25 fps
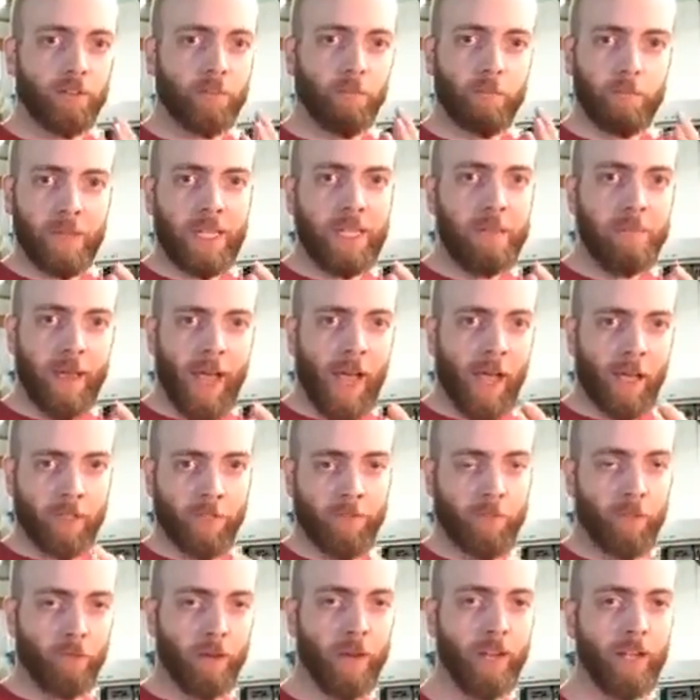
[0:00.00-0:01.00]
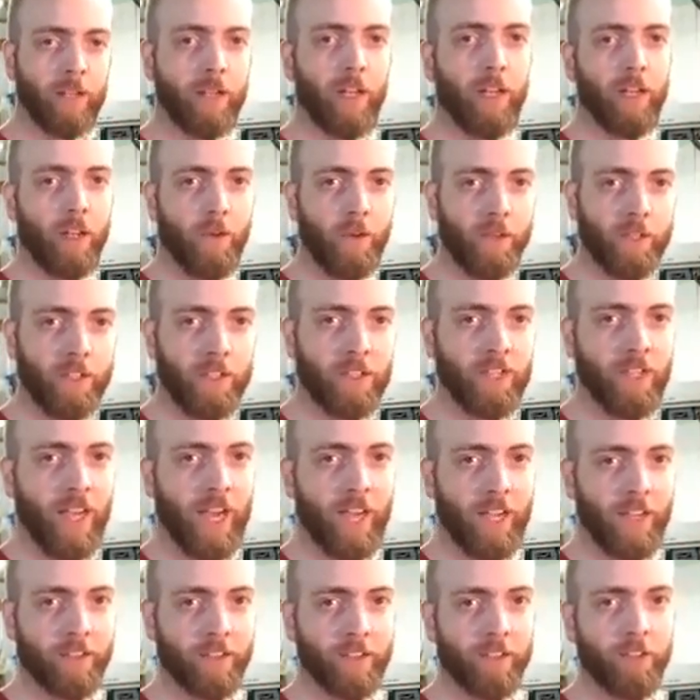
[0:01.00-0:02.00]
P-mags of the right color in stock.
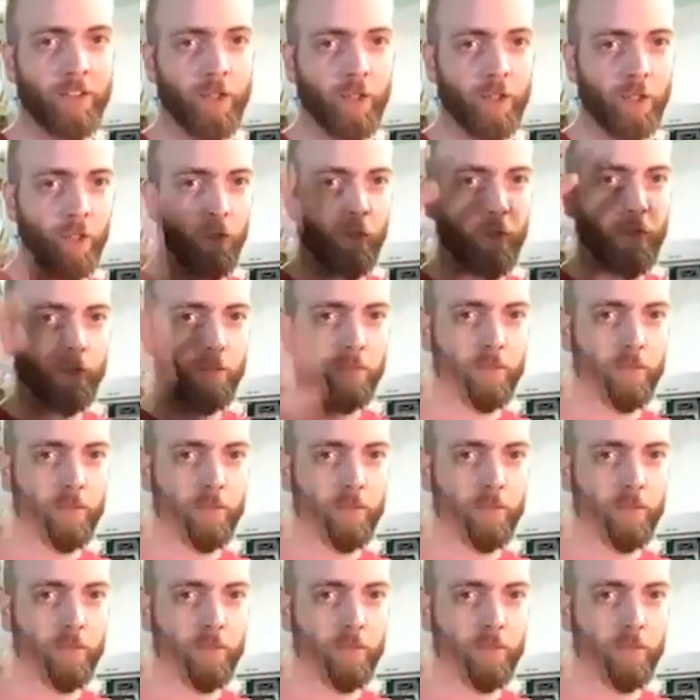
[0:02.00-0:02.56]
Dude,